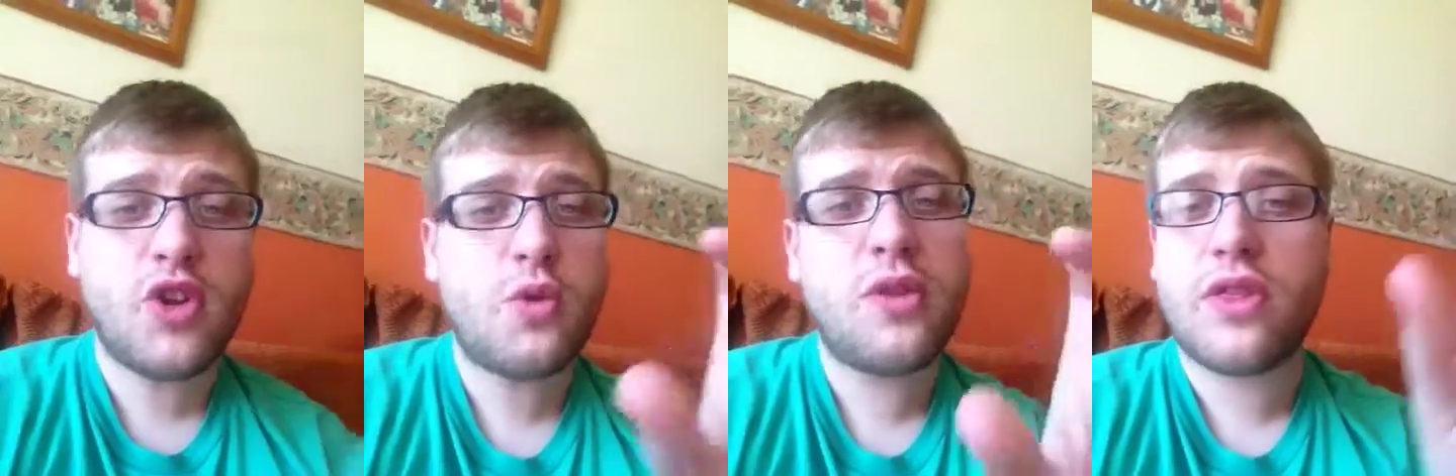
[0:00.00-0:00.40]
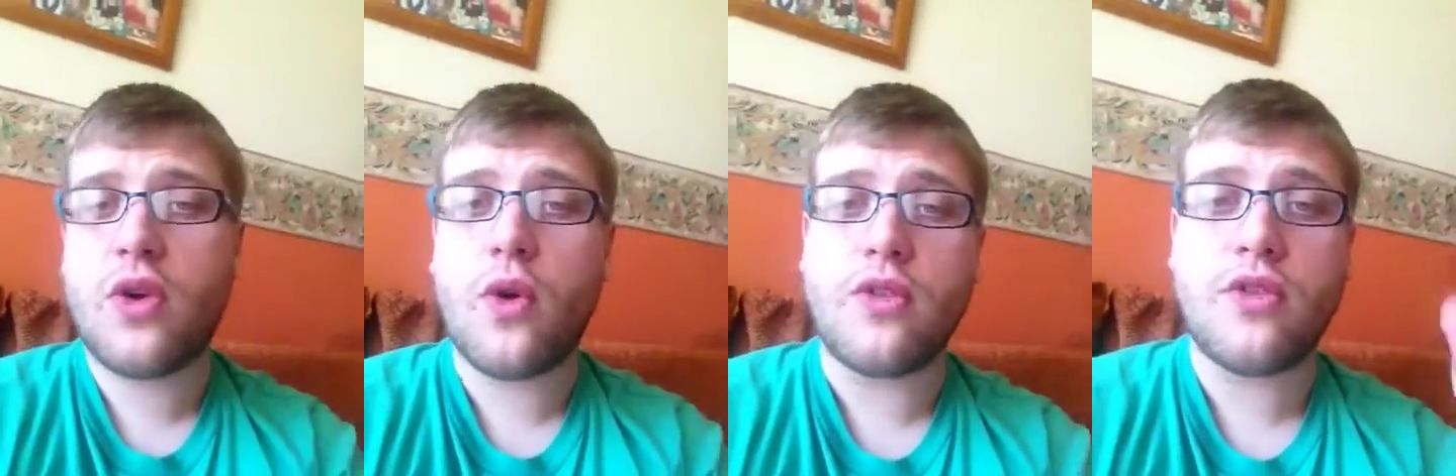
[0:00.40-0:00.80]
doing
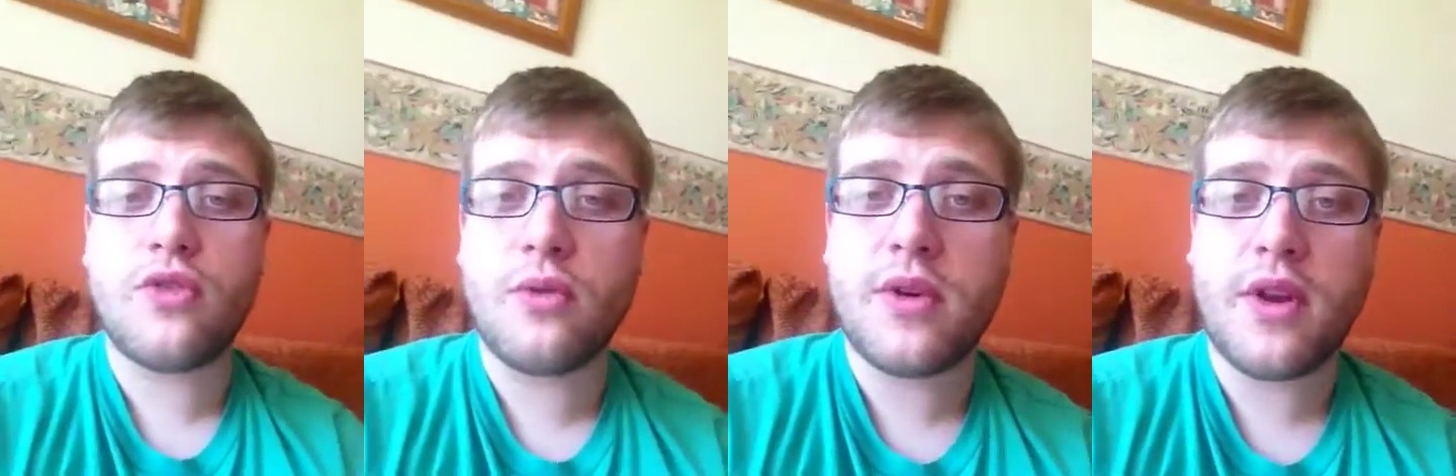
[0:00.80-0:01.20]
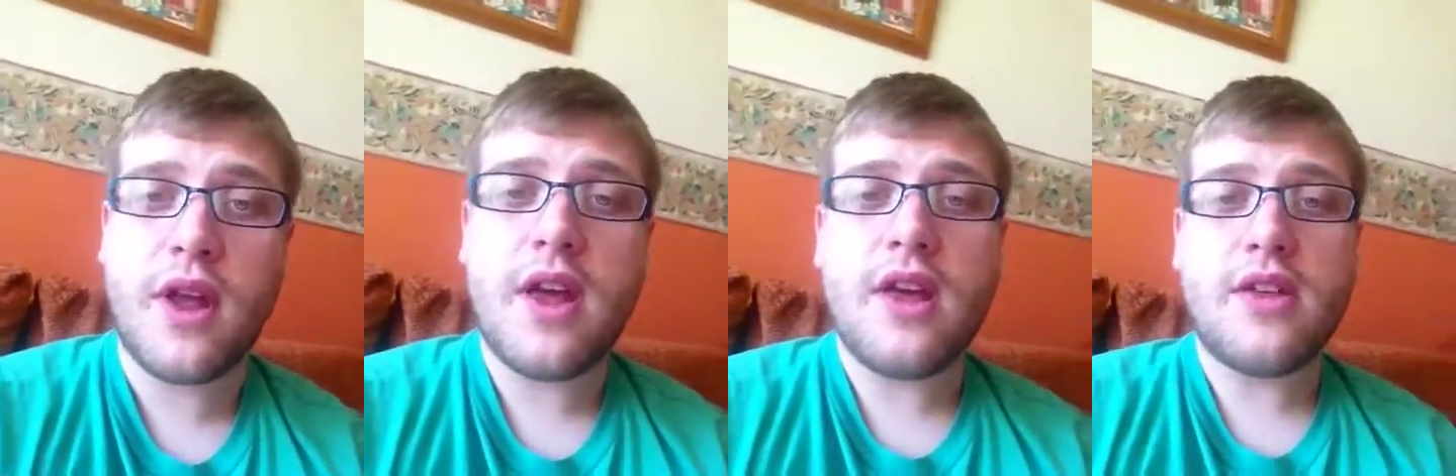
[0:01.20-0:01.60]
thirds. It's doing
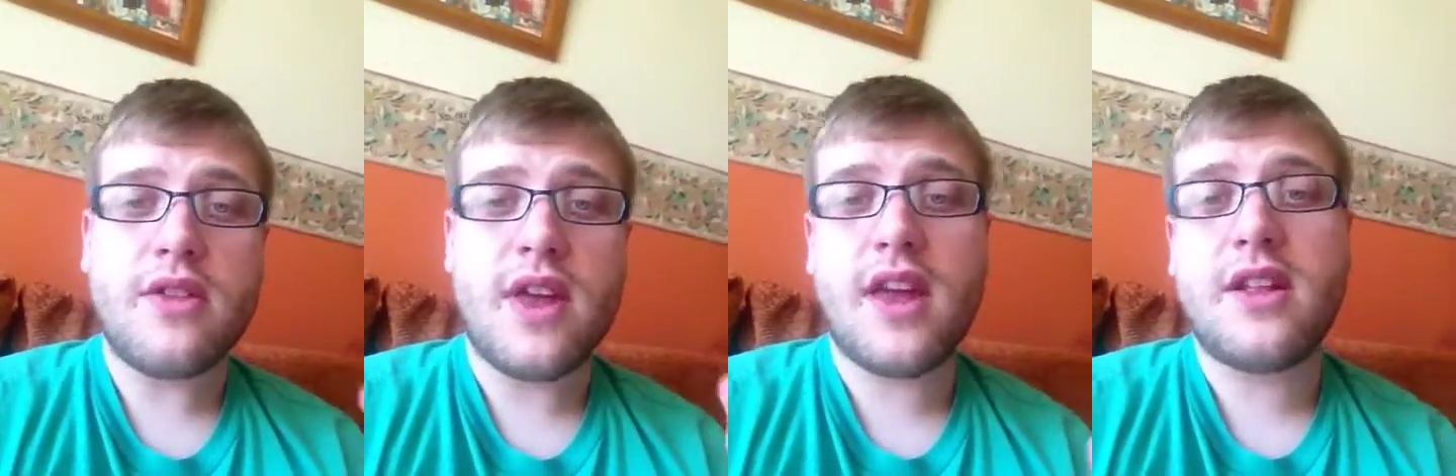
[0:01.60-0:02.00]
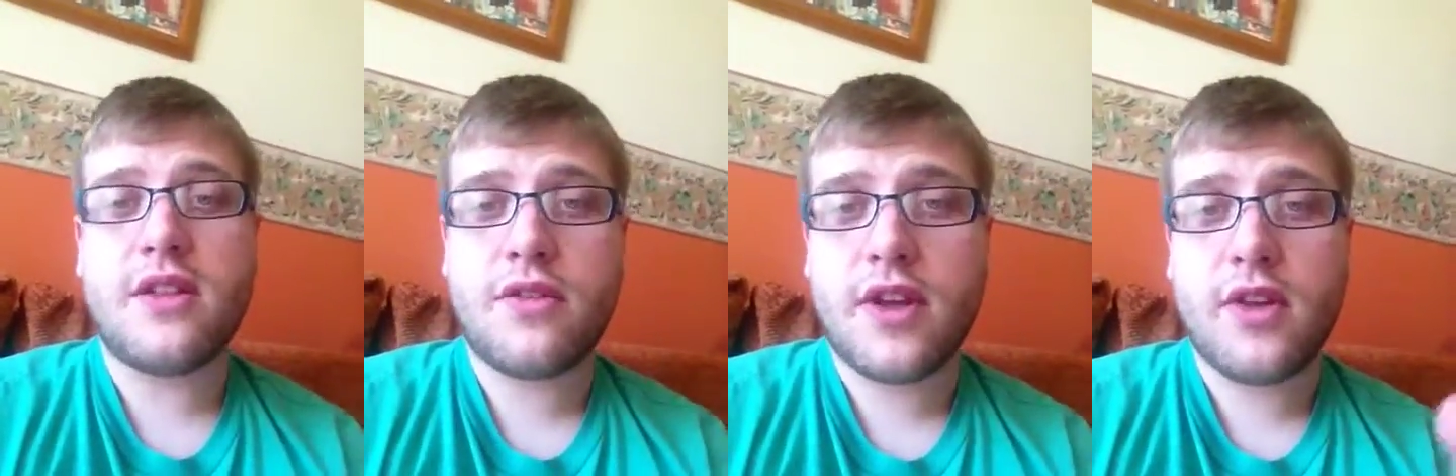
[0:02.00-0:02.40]
the A and
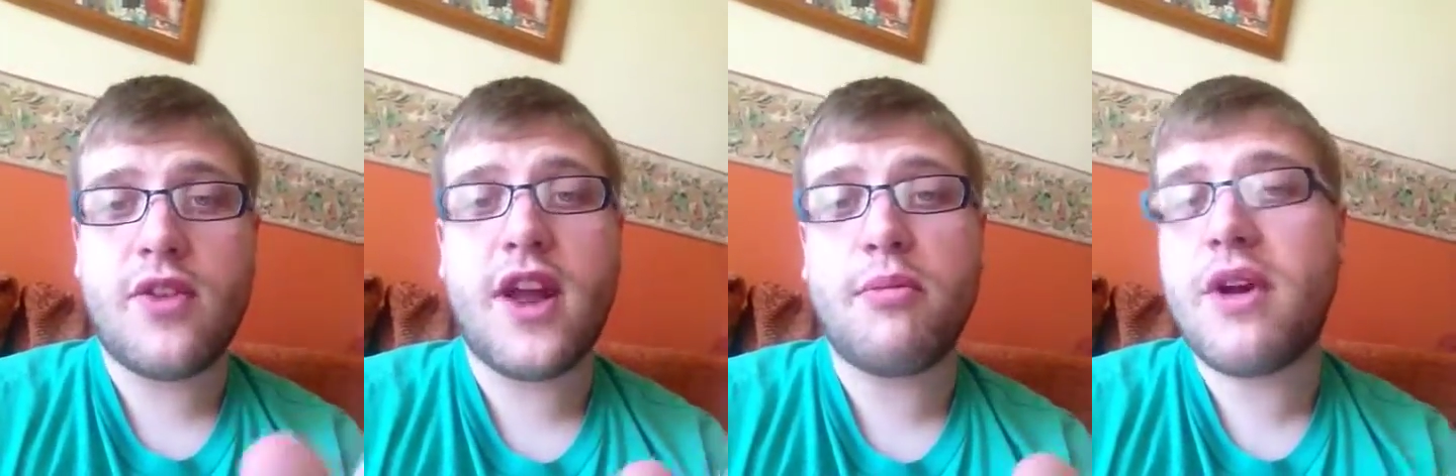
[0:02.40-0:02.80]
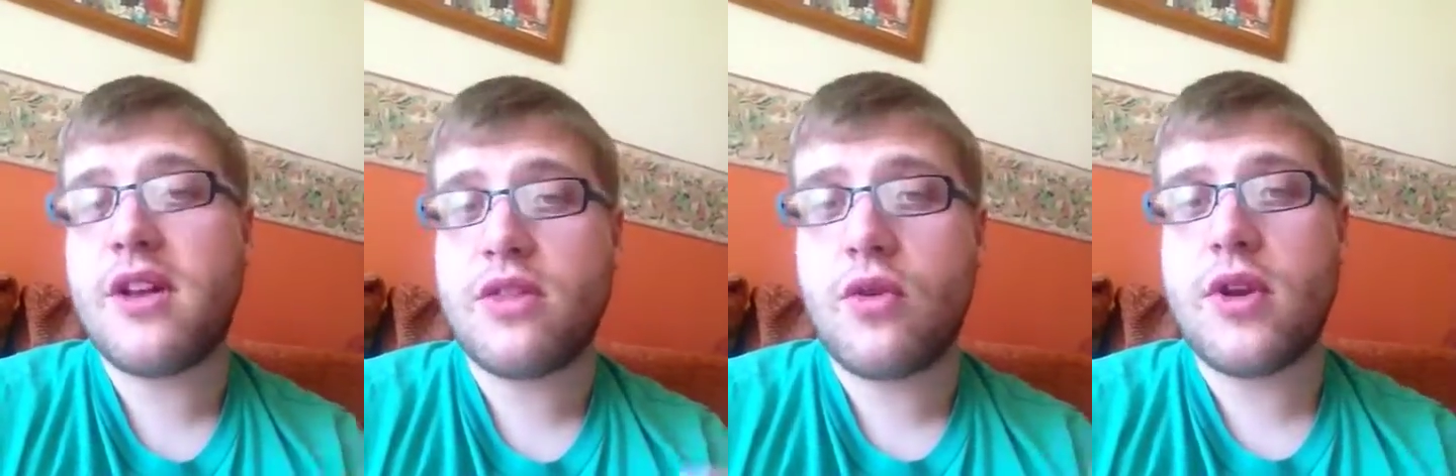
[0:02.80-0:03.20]
the C for A
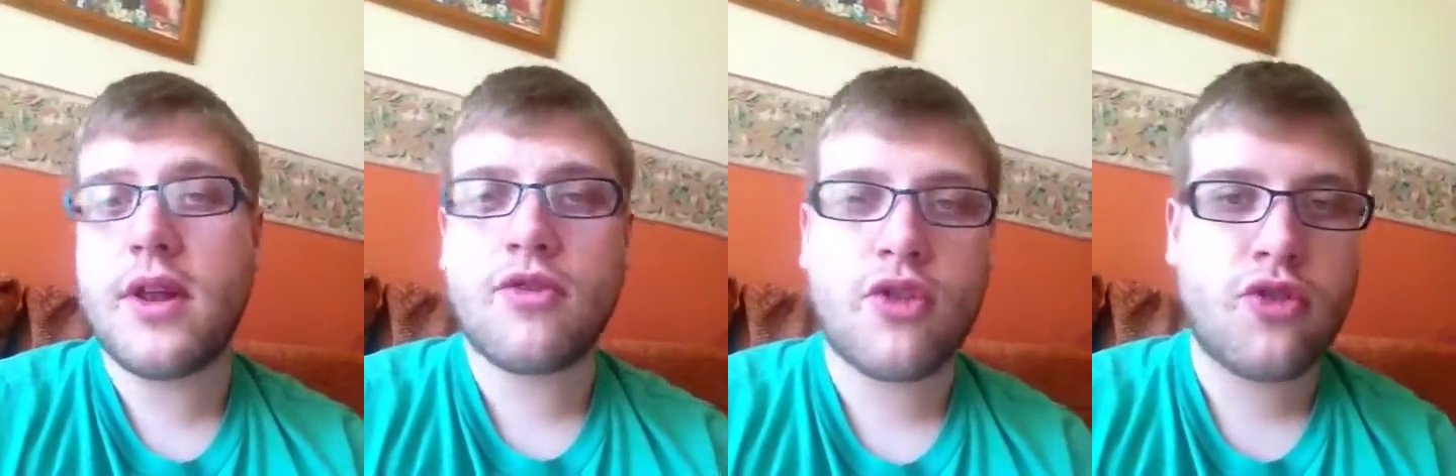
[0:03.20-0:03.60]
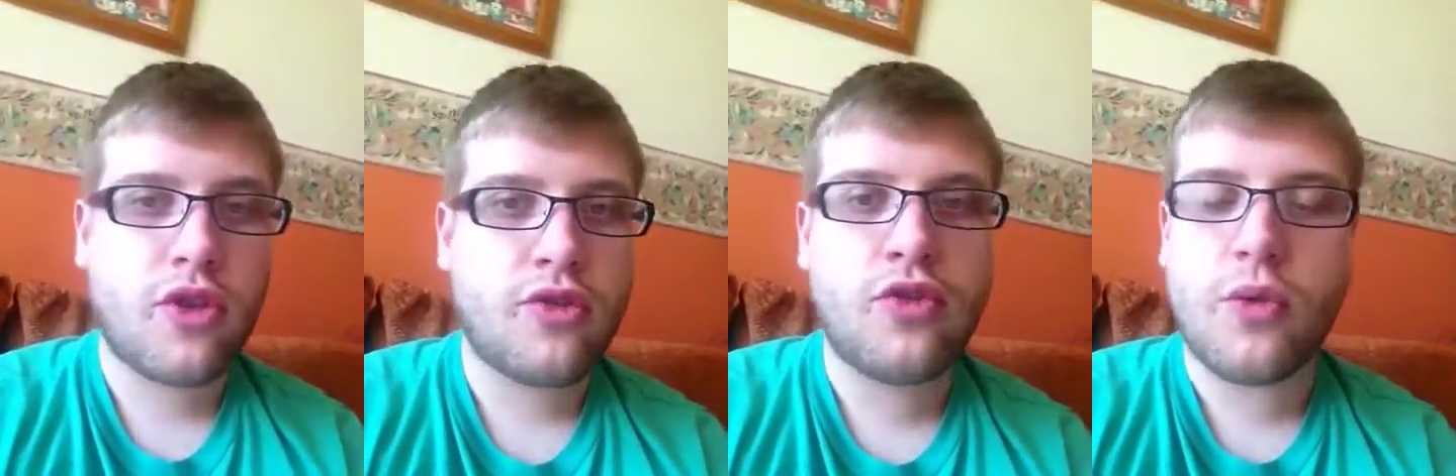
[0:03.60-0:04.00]
minor third. It's
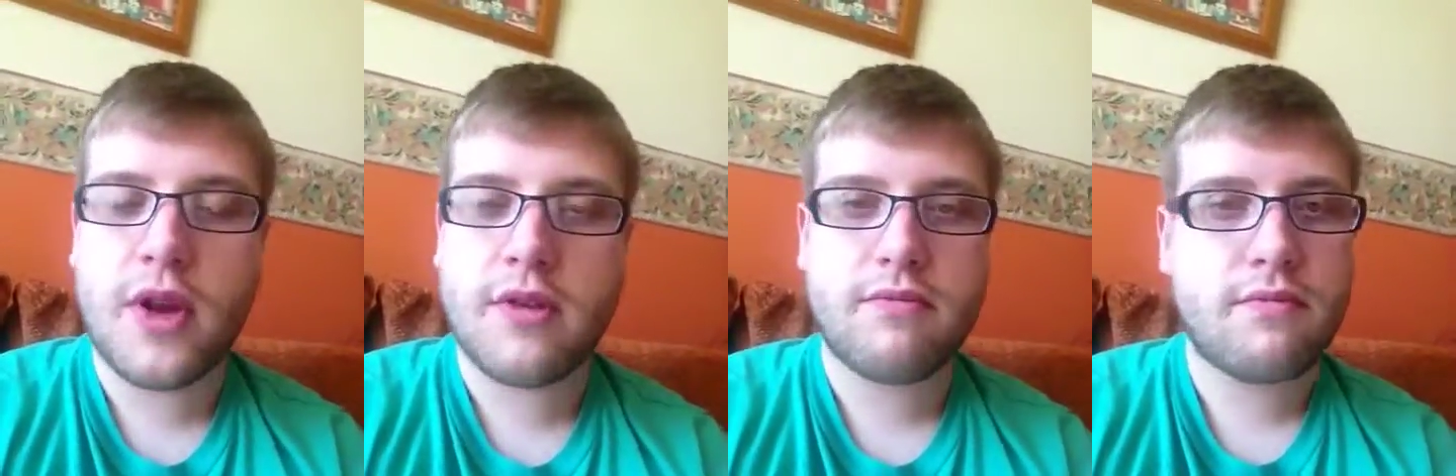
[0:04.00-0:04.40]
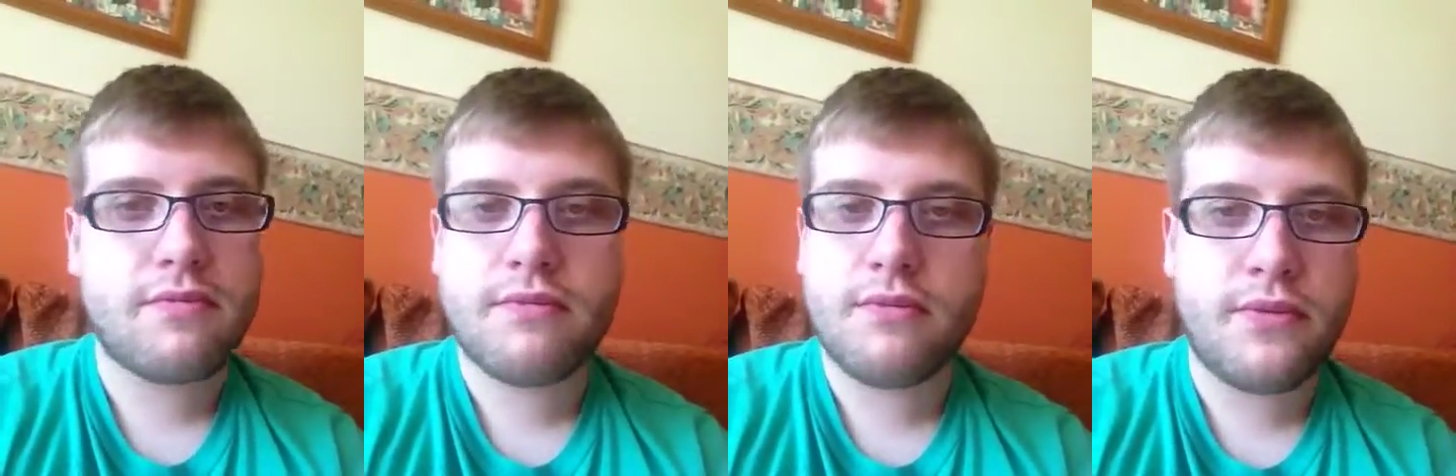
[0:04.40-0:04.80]
just doing
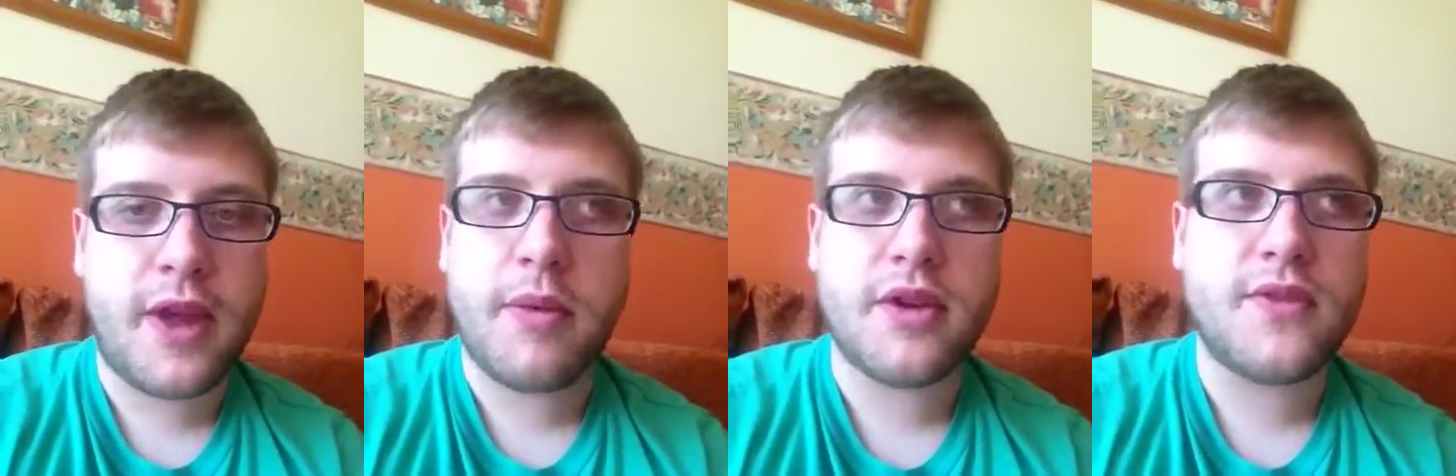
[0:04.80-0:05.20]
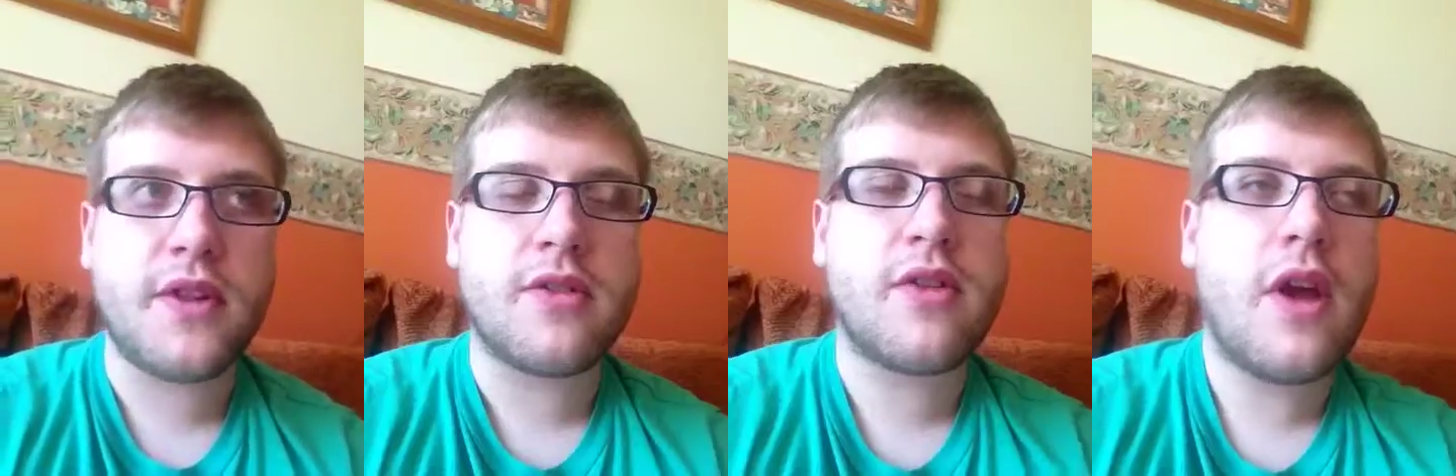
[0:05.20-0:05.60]
them
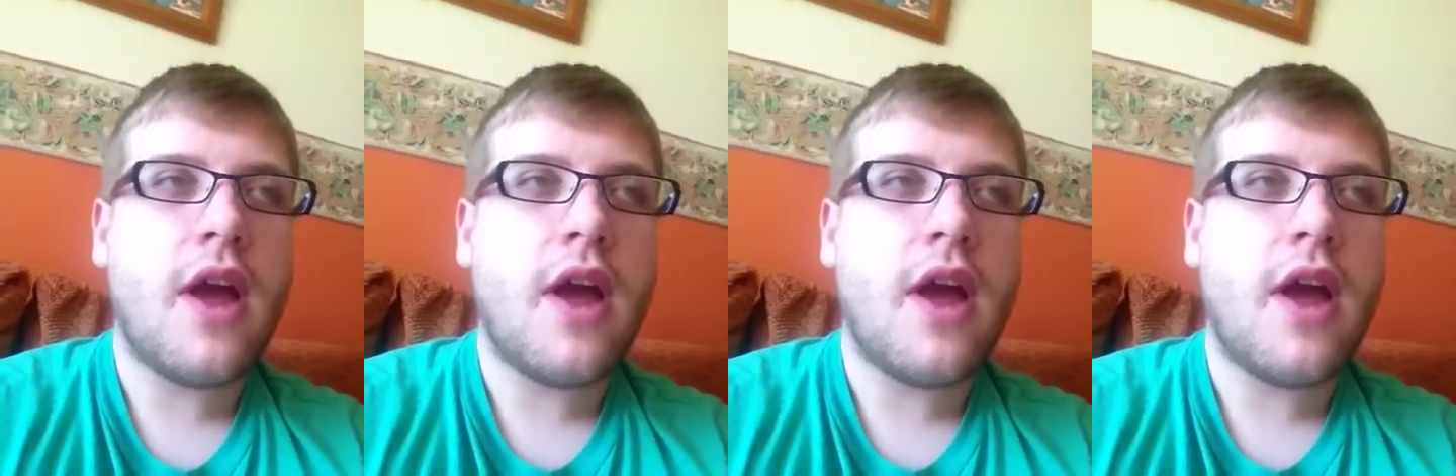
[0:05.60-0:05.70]
intervals.